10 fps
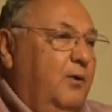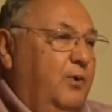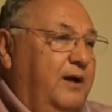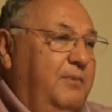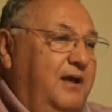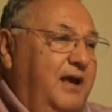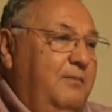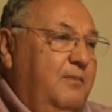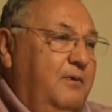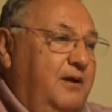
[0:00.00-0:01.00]
When I
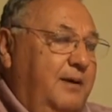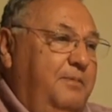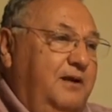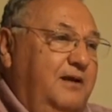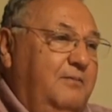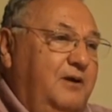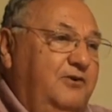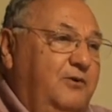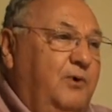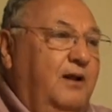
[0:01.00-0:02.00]
became deputy
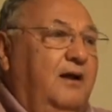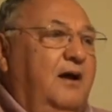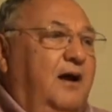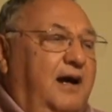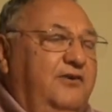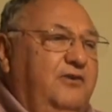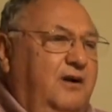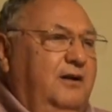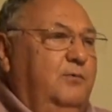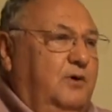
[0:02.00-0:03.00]
commissioner, well, I
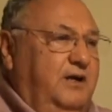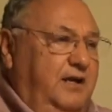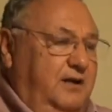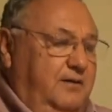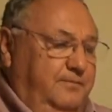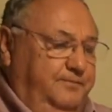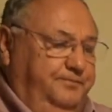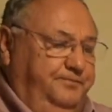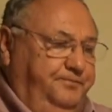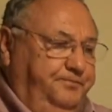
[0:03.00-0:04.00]
started working
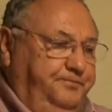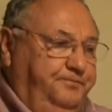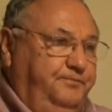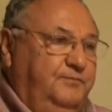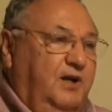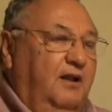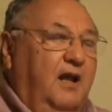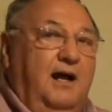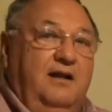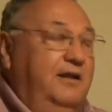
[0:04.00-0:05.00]
a
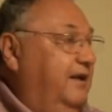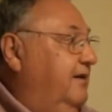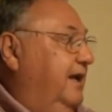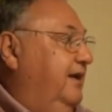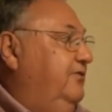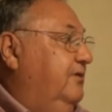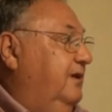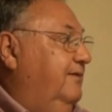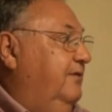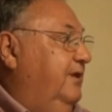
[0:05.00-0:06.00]
lot at the international
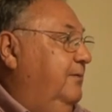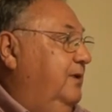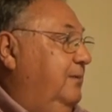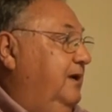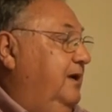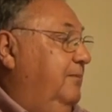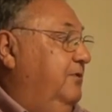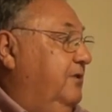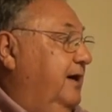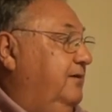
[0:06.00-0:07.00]
level. Then when I became
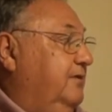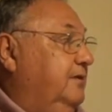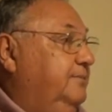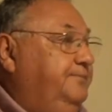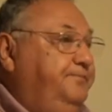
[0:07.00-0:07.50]
director,